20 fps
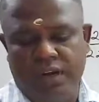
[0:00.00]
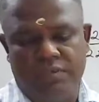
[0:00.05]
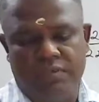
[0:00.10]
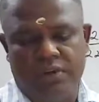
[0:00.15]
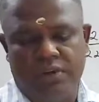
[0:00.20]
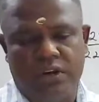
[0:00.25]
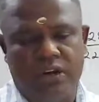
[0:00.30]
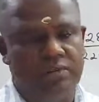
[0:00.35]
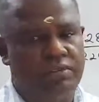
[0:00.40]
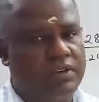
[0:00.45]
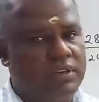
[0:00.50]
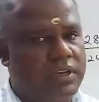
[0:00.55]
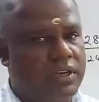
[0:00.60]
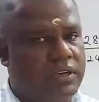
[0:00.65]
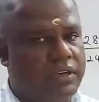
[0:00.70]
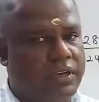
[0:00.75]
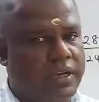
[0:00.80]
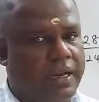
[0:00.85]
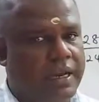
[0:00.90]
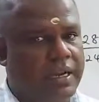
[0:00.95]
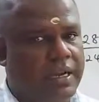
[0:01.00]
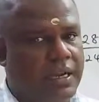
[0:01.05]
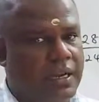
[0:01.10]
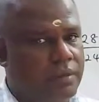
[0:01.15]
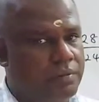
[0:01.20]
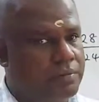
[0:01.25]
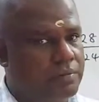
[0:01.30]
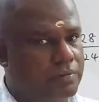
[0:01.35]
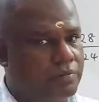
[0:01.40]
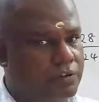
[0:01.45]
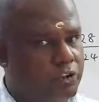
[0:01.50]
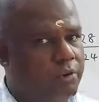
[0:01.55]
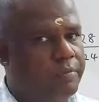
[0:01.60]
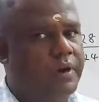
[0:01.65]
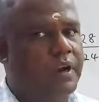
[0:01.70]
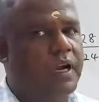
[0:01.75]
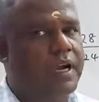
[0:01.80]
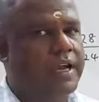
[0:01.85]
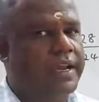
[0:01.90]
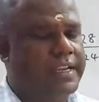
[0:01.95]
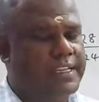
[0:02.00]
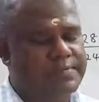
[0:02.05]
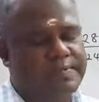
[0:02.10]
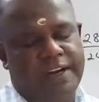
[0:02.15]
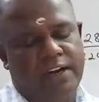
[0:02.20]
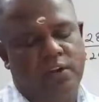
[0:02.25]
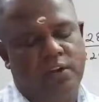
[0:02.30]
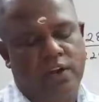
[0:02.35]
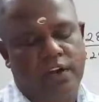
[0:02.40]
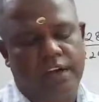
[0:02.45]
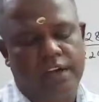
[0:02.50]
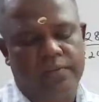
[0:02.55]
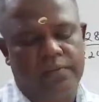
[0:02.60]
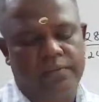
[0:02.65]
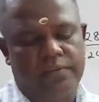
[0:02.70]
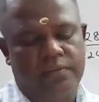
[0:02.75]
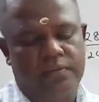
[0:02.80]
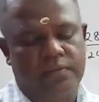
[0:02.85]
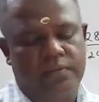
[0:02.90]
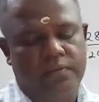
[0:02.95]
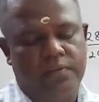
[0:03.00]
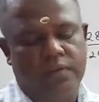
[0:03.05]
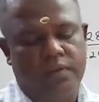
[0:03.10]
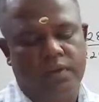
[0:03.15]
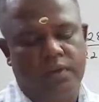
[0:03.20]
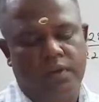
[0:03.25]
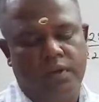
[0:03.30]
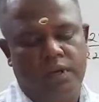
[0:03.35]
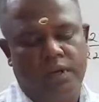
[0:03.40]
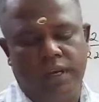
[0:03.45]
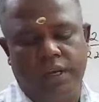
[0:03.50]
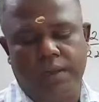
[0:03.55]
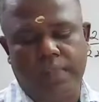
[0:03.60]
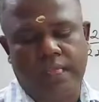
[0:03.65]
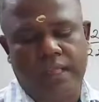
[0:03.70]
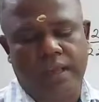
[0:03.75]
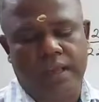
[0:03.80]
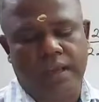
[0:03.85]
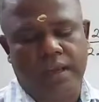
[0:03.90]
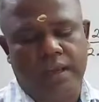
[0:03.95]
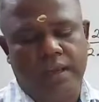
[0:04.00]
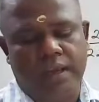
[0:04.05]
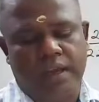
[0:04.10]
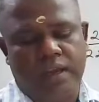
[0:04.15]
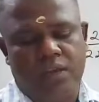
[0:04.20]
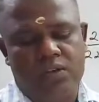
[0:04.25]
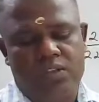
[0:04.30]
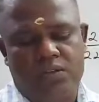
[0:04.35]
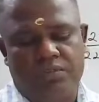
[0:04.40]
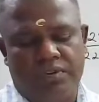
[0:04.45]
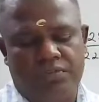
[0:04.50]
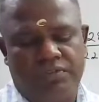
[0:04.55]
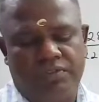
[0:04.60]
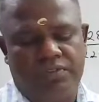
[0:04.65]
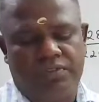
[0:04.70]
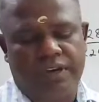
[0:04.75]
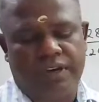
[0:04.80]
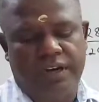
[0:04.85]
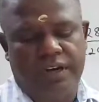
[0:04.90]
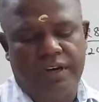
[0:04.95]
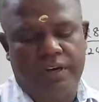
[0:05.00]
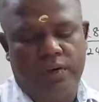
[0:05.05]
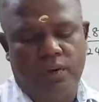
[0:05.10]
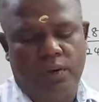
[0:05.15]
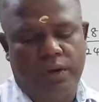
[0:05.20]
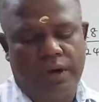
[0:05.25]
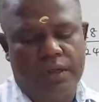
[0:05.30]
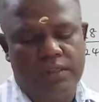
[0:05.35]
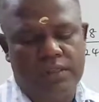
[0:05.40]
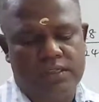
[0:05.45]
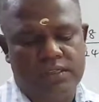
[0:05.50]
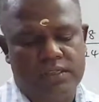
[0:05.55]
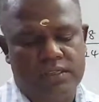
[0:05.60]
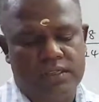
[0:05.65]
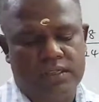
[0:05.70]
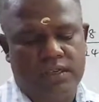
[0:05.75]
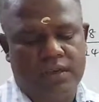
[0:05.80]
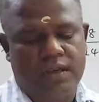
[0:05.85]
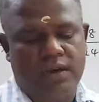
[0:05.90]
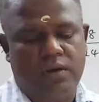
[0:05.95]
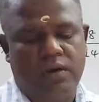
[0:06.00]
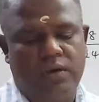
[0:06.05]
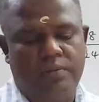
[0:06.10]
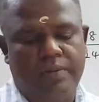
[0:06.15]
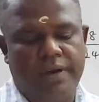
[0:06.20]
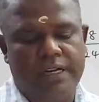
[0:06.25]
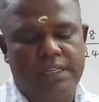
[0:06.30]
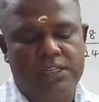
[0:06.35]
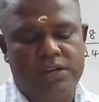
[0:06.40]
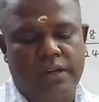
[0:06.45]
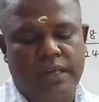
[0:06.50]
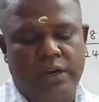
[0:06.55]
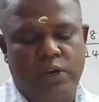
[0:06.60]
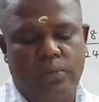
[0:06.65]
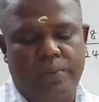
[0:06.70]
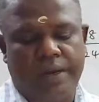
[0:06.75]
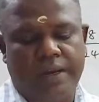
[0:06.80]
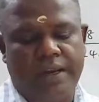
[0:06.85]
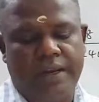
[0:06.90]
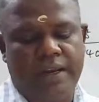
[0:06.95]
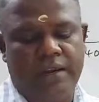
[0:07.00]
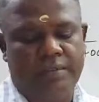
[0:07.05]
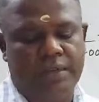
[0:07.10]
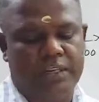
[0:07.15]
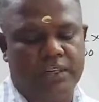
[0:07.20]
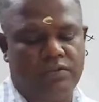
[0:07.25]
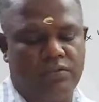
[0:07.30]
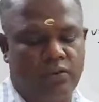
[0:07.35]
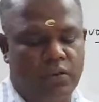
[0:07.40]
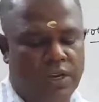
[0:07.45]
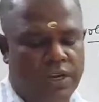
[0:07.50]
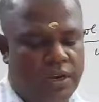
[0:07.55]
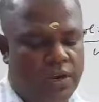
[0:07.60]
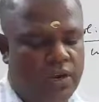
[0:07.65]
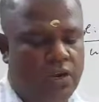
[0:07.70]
I am not giving the data. Formula I explained already. Agree? Question number 15. What is a non-benzene aromatic among the following?